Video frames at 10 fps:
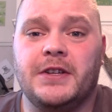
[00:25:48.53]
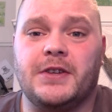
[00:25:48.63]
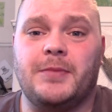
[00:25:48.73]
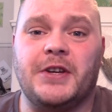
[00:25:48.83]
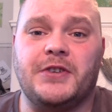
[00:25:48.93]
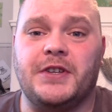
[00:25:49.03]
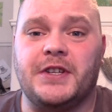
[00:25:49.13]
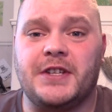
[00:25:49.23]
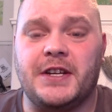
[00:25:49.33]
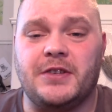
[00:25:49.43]
So make sure
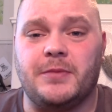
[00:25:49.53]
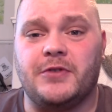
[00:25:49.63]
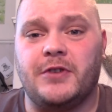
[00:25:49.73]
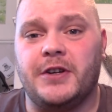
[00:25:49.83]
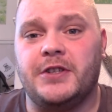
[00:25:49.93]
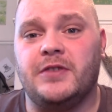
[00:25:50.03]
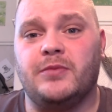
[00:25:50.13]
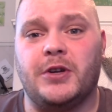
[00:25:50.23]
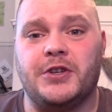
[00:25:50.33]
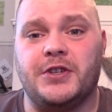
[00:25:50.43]
your setup's right,
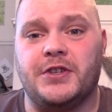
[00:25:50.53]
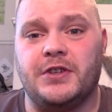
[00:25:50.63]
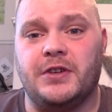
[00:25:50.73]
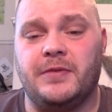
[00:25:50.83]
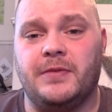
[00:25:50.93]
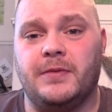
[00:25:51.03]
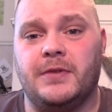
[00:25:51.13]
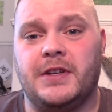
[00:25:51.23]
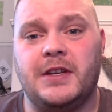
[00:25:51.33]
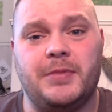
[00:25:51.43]
you've watched your stuff,
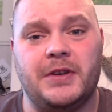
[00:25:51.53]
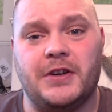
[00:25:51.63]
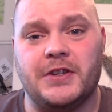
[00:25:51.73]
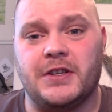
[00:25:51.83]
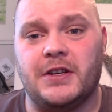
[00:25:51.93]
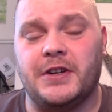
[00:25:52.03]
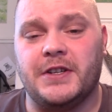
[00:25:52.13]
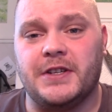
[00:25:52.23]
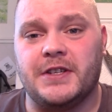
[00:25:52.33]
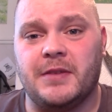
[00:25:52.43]
keep it nice and
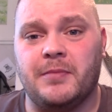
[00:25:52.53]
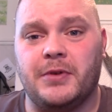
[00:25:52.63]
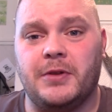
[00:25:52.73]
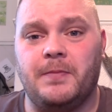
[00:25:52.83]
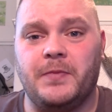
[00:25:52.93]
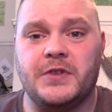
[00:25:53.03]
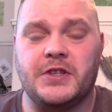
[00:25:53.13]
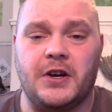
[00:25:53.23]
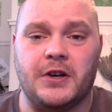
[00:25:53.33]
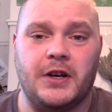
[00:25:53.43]
light and simple,
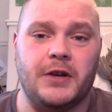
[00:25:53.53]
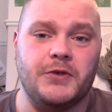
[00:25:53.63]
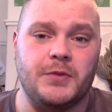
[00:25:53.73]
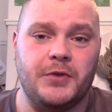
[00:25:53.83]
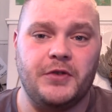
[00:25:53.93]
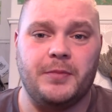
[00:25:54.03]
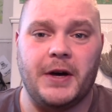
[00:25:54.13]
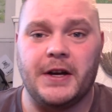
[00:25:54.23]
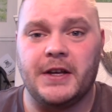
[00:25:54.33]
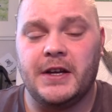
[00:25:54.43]
start close, move
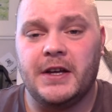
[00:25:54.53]
back.